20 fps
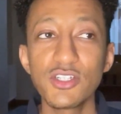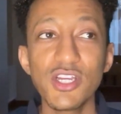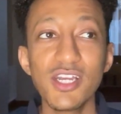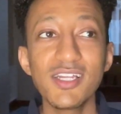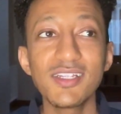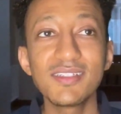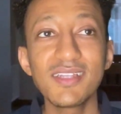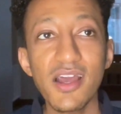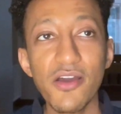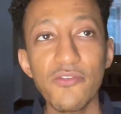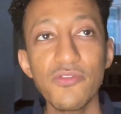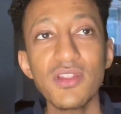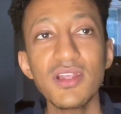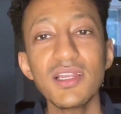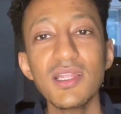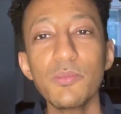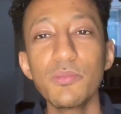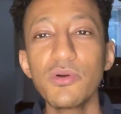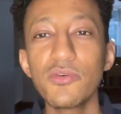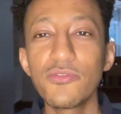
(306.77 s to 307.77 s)
it
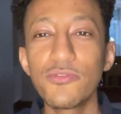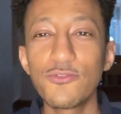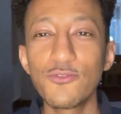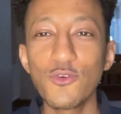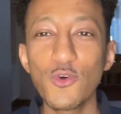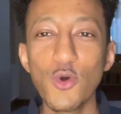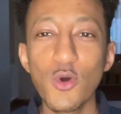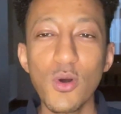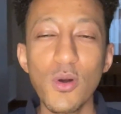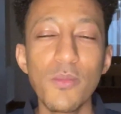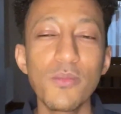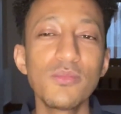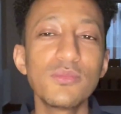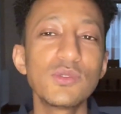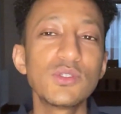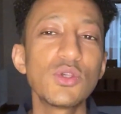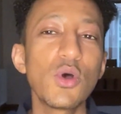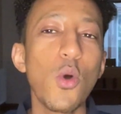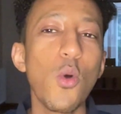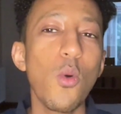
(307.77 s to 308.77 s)
definitely
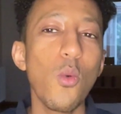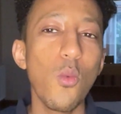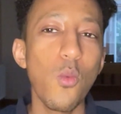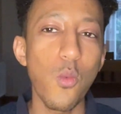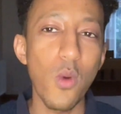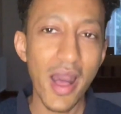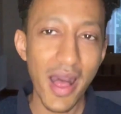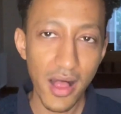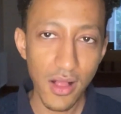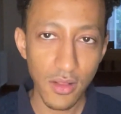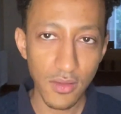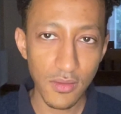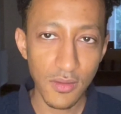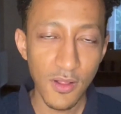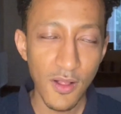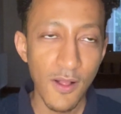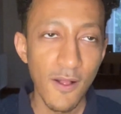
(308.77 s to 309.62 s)
performs well.